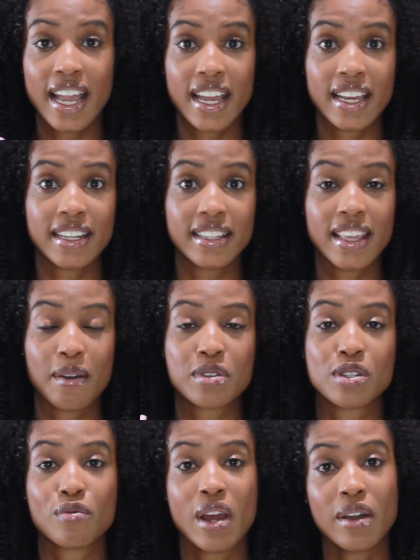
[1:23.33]
And that
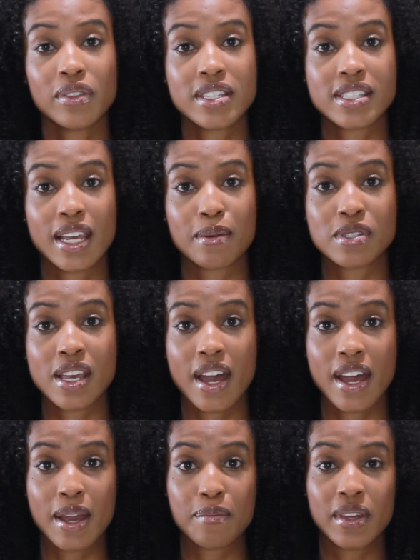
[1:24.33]
was around the same
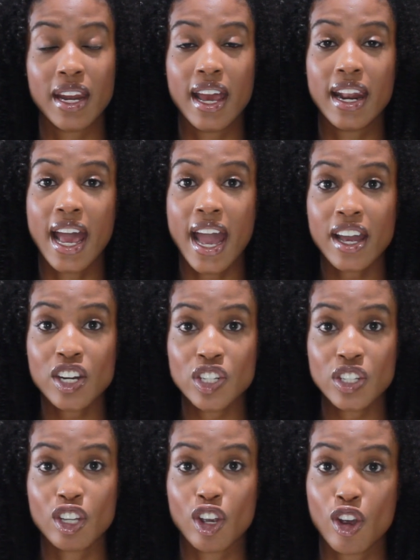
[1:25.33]
time that I had
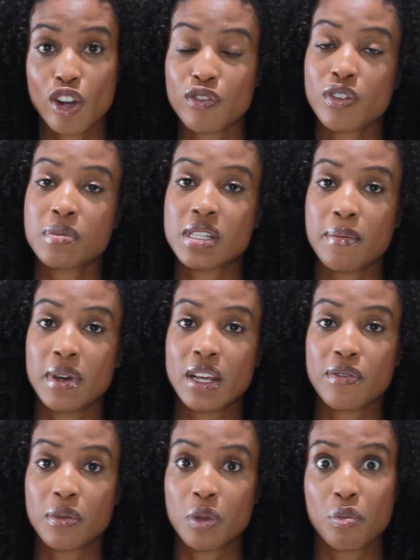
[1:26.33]
actually heard from
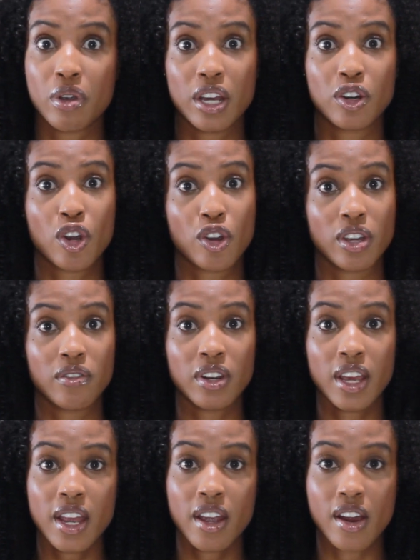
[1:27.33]
somebody from the brand
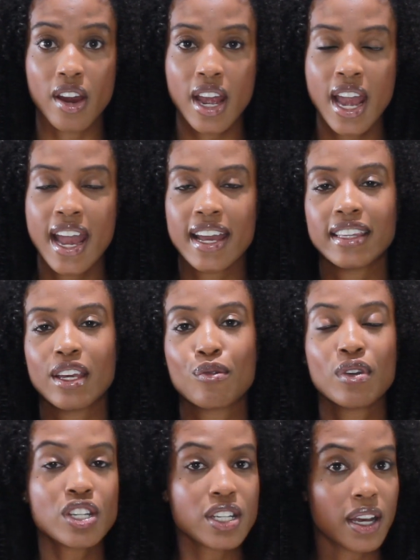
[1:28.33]
HerGivenHair. And they
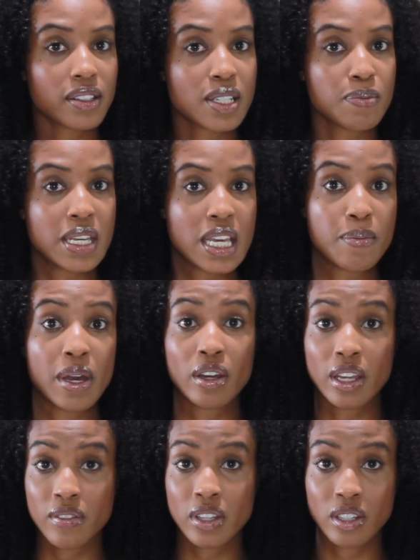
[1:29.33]
reached out to me
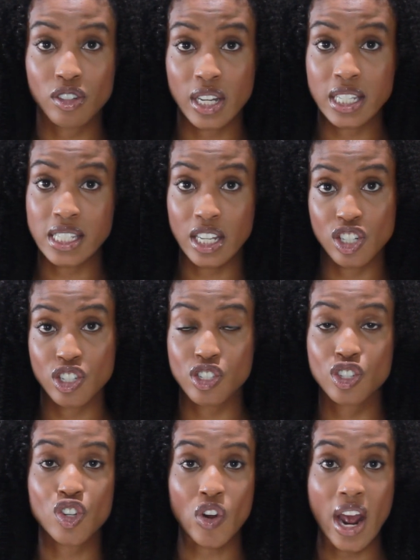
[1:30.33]
about giving their extensions
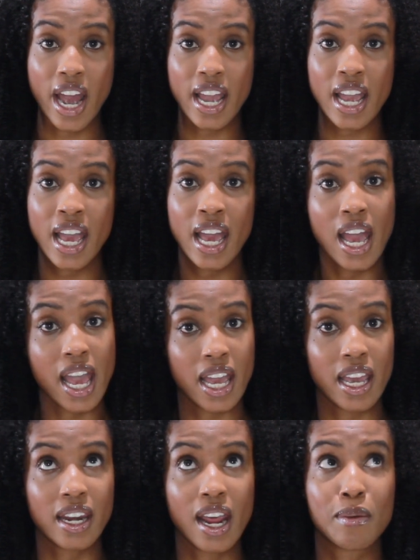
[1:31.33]
a try.
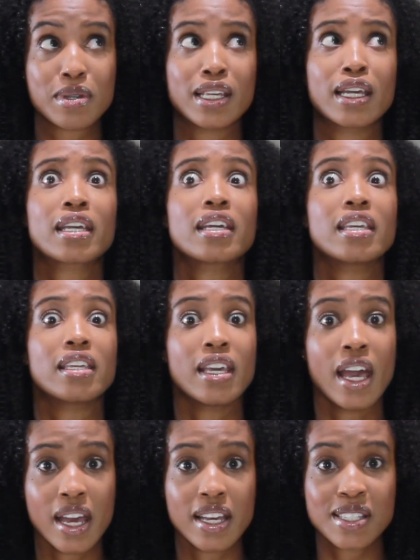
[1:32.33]
And I was like,
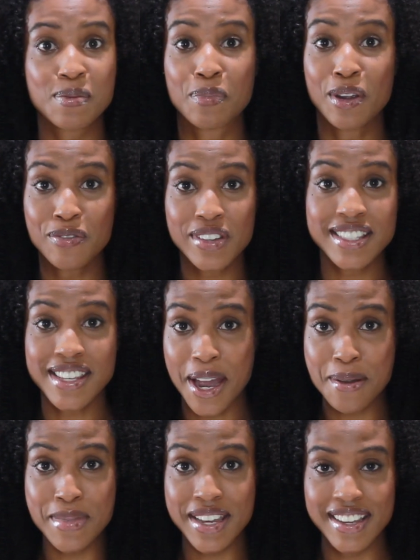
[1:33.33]
yes, perfect
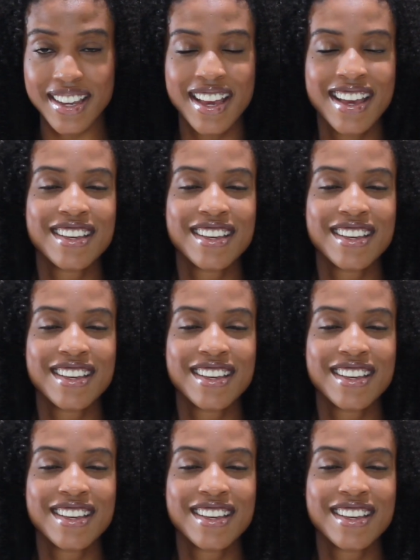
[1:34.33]
timing.